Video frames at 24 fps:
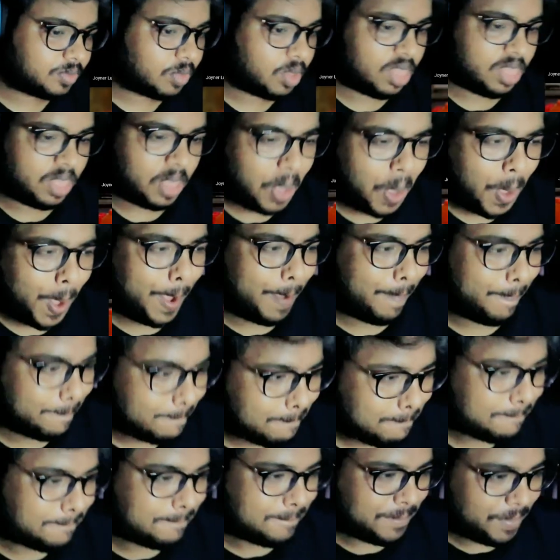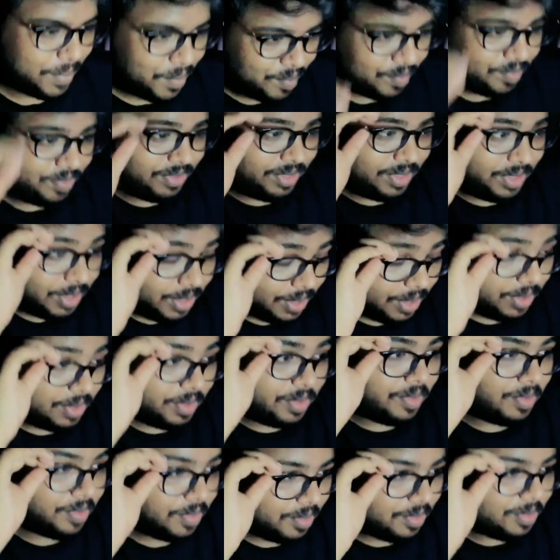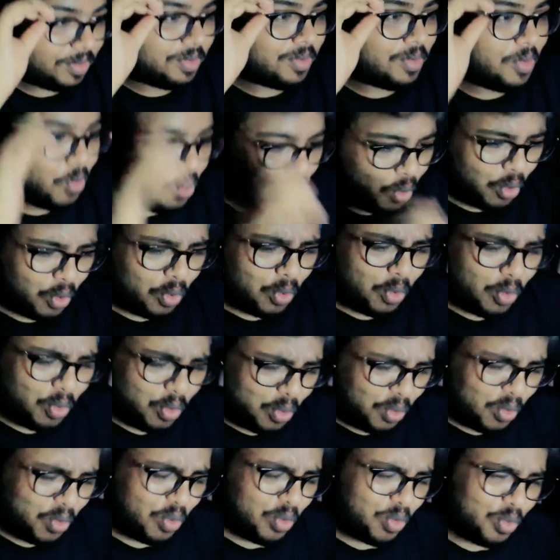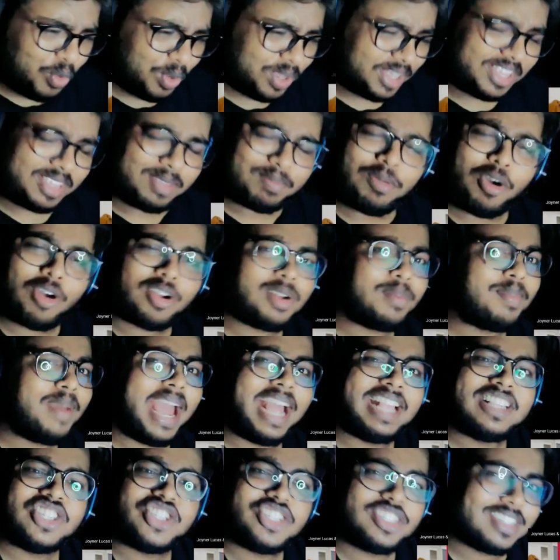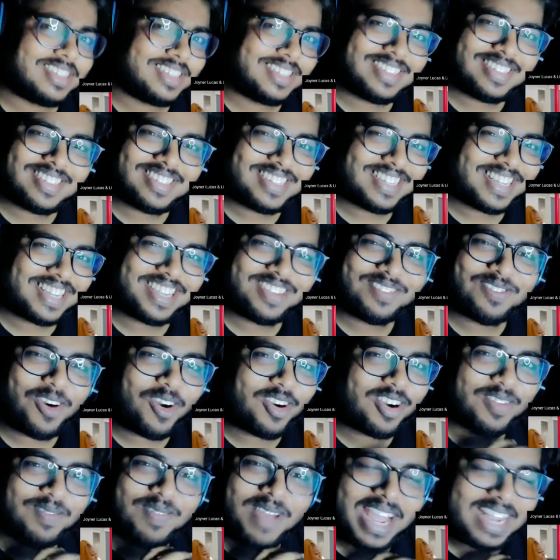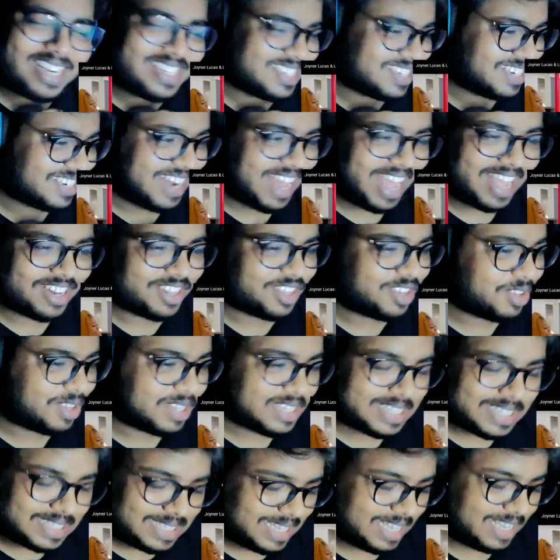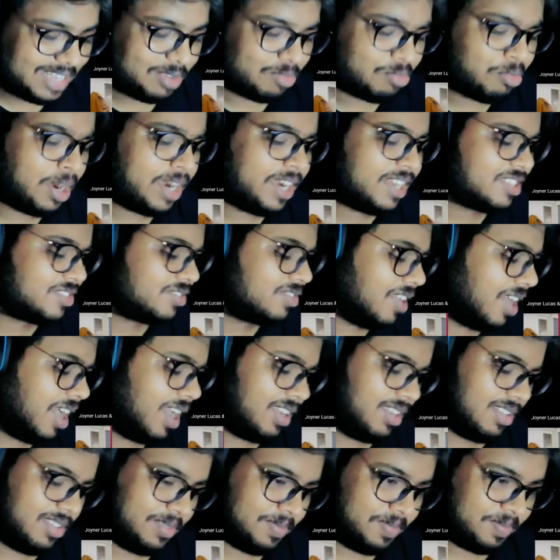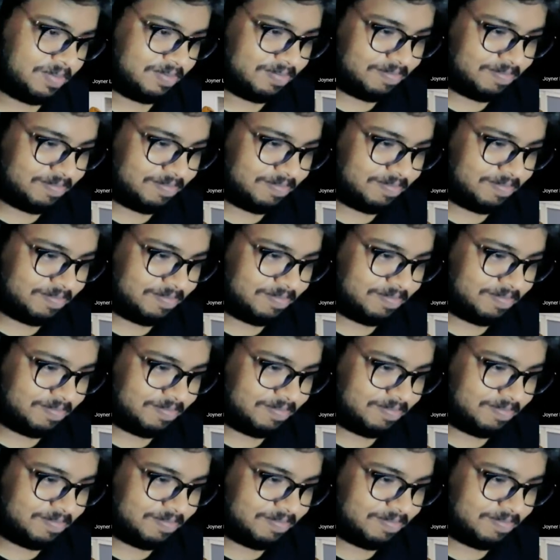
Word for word: Go back to what has been. I can never go back to the old days. He bought a mansion. He bought a mansion, and you can see white as fuck.